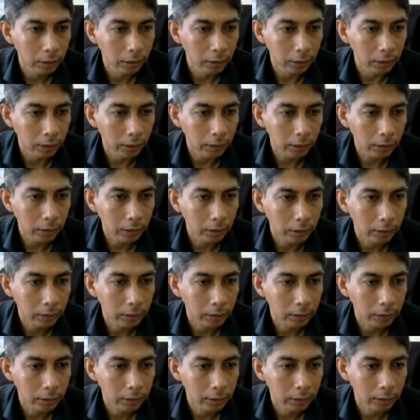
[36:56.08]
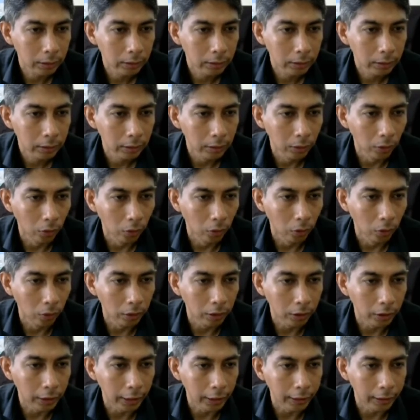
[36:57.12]
Yeah, or
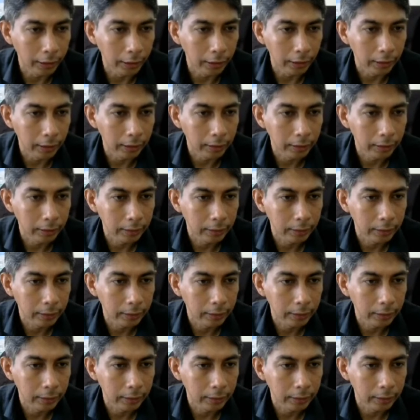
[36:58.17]
you can